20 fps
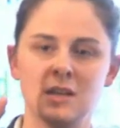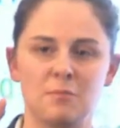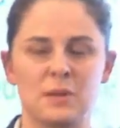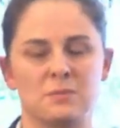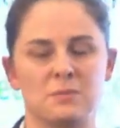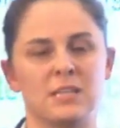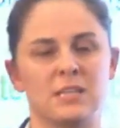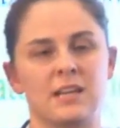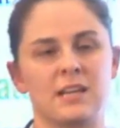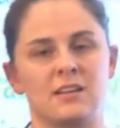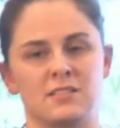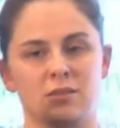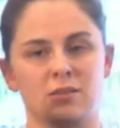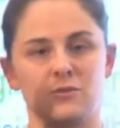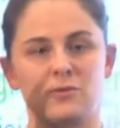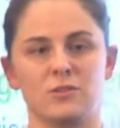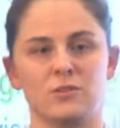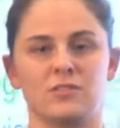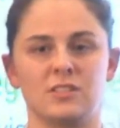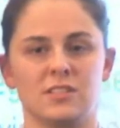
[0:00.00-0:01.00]
Public housing,
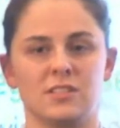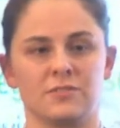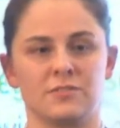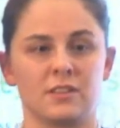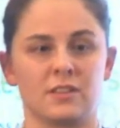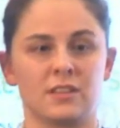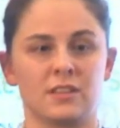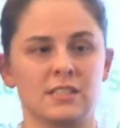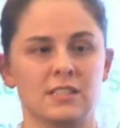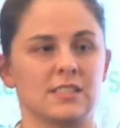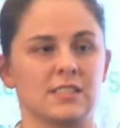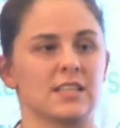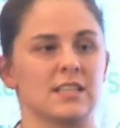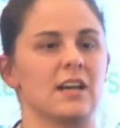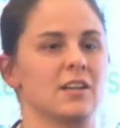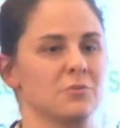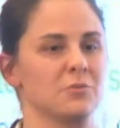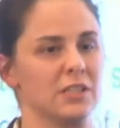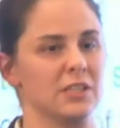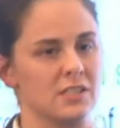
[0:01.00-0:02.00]
all of these different things, and
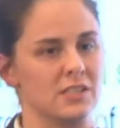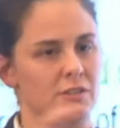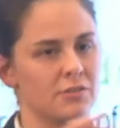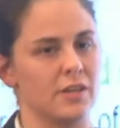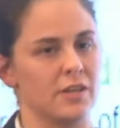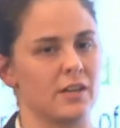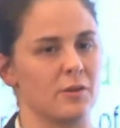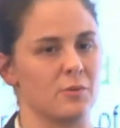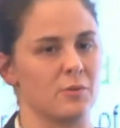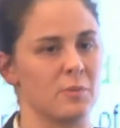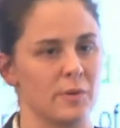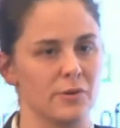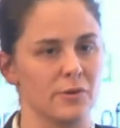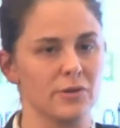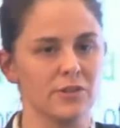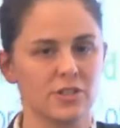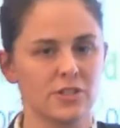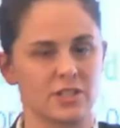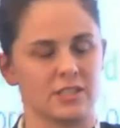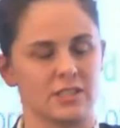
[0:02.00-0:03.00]
how do we integrate our
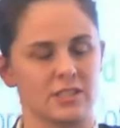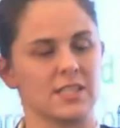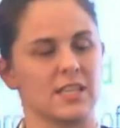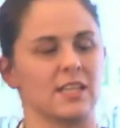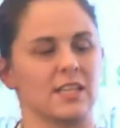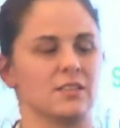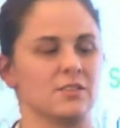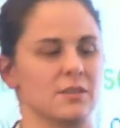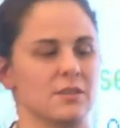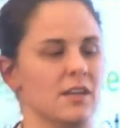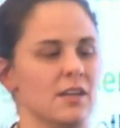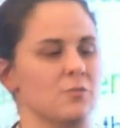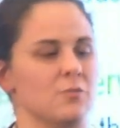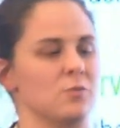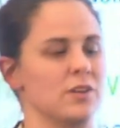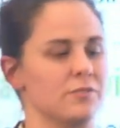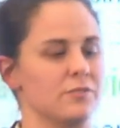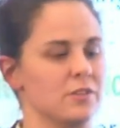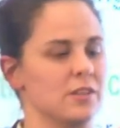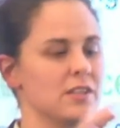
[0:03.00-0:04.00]
approach and take into account
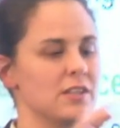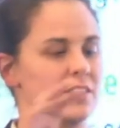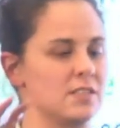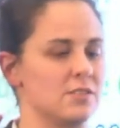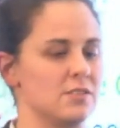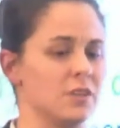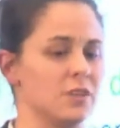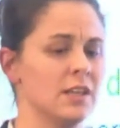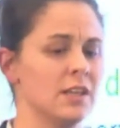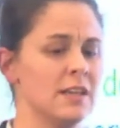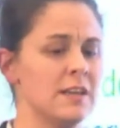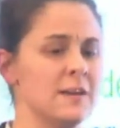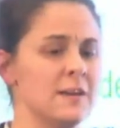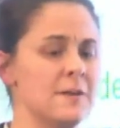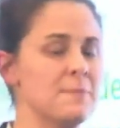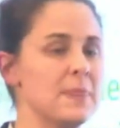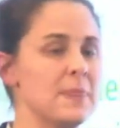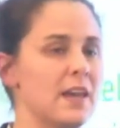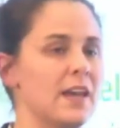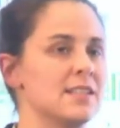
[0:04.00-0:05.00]
what everyone else is doing?
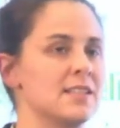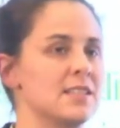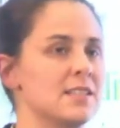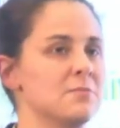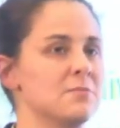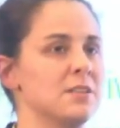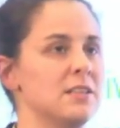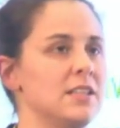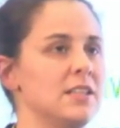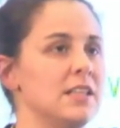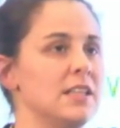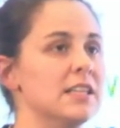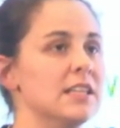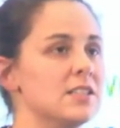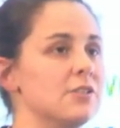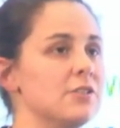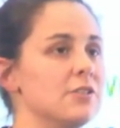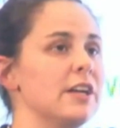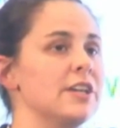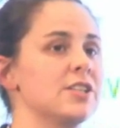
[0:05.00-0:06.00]
And similarly,
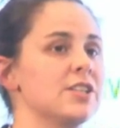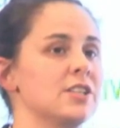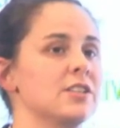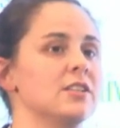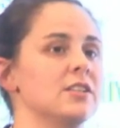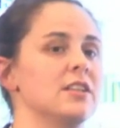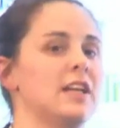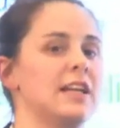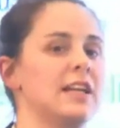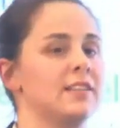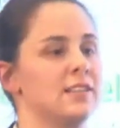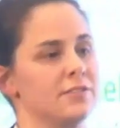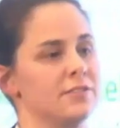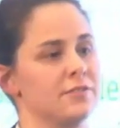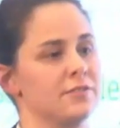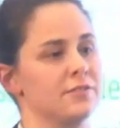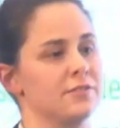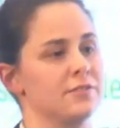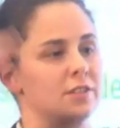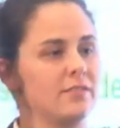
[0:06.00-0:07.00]
integration at
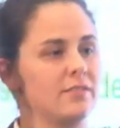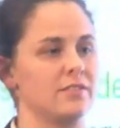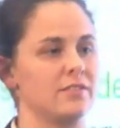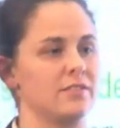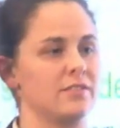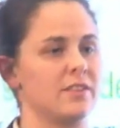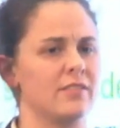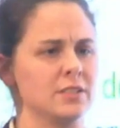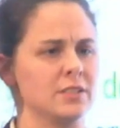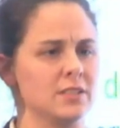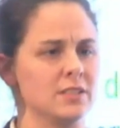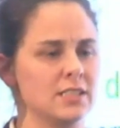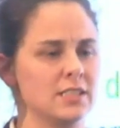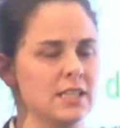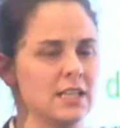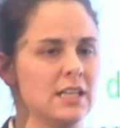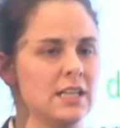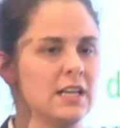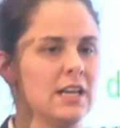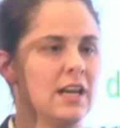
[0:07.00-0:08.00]
different levels of
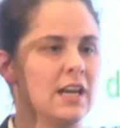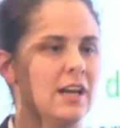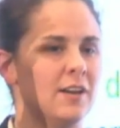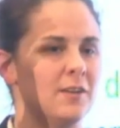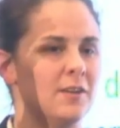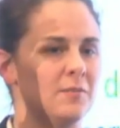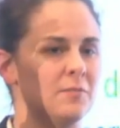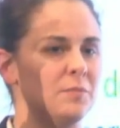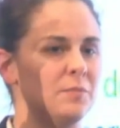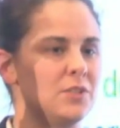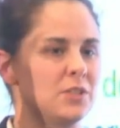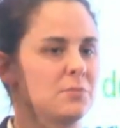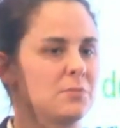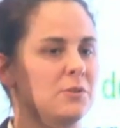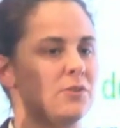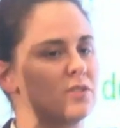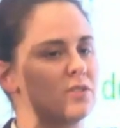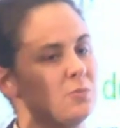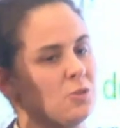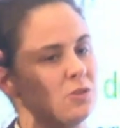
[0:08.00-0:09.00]
government.
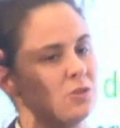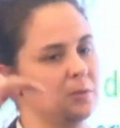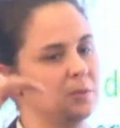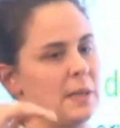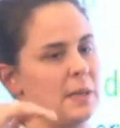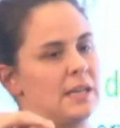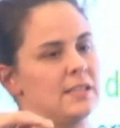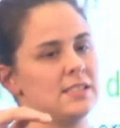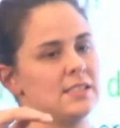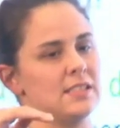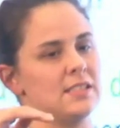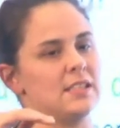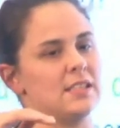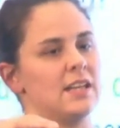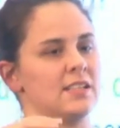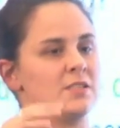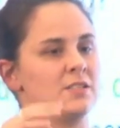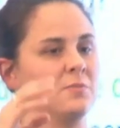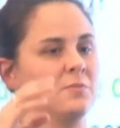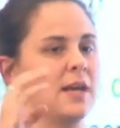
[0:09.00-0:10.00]
Just because the municipality
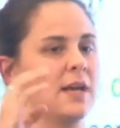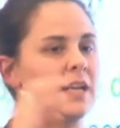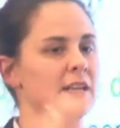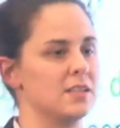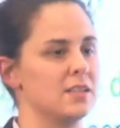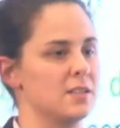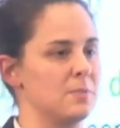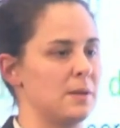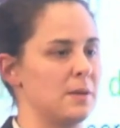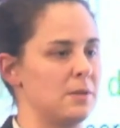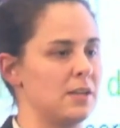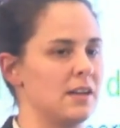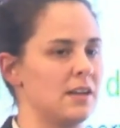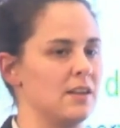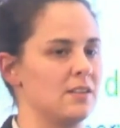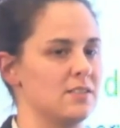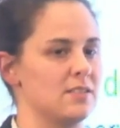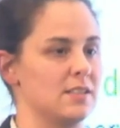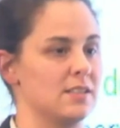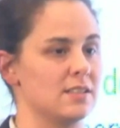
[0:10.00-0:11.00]
has to manage the public
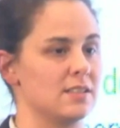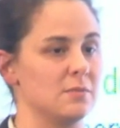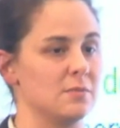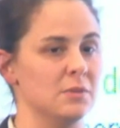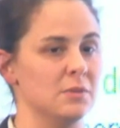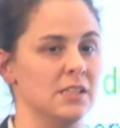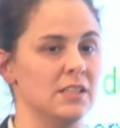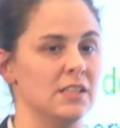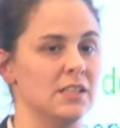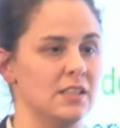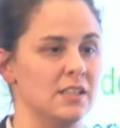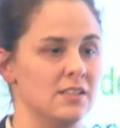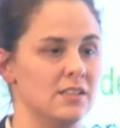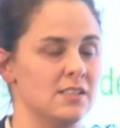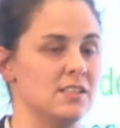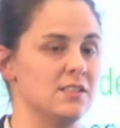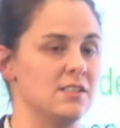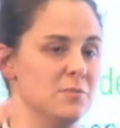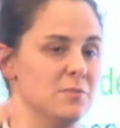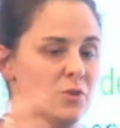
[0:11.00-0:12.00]
housing doesn't mean it
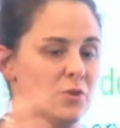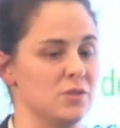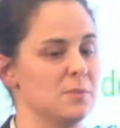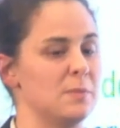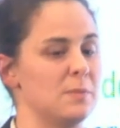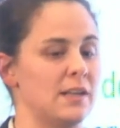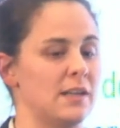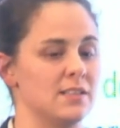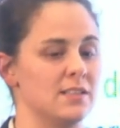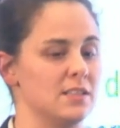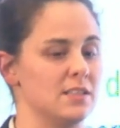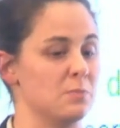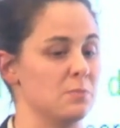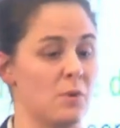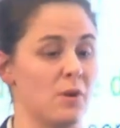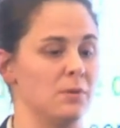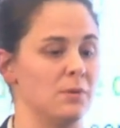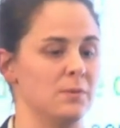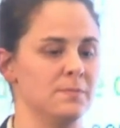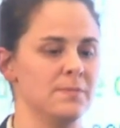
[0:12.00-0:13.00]
is the municipality's
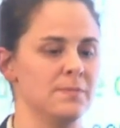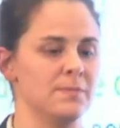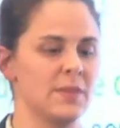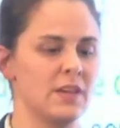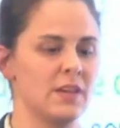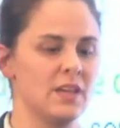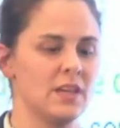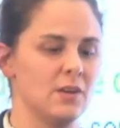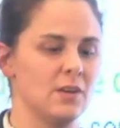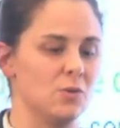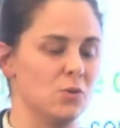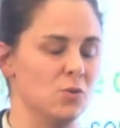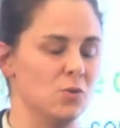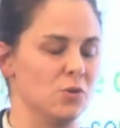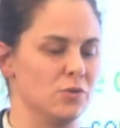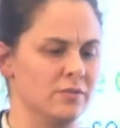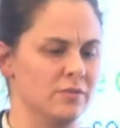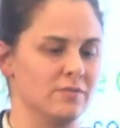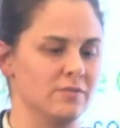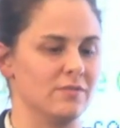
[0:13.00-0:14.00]
problem
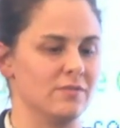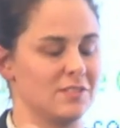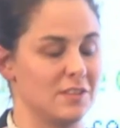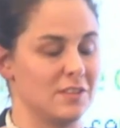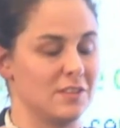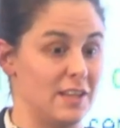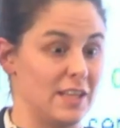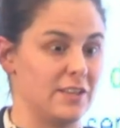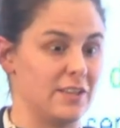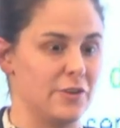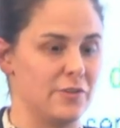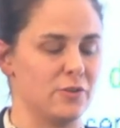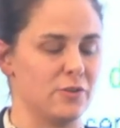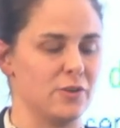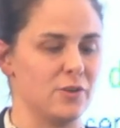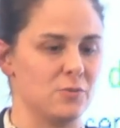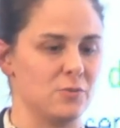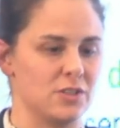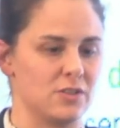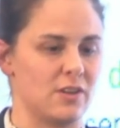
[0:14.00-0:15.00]
or that they're the
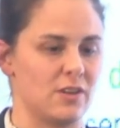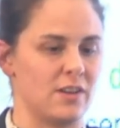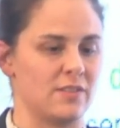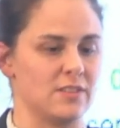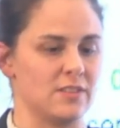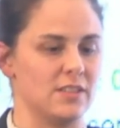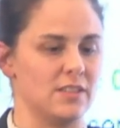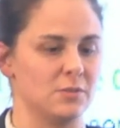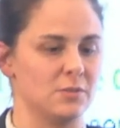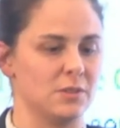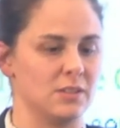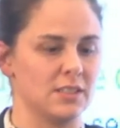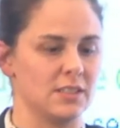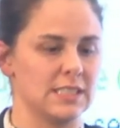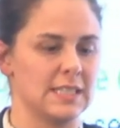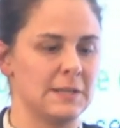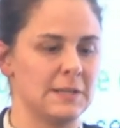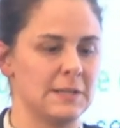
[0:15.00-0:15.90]
only ones who have to deal with it.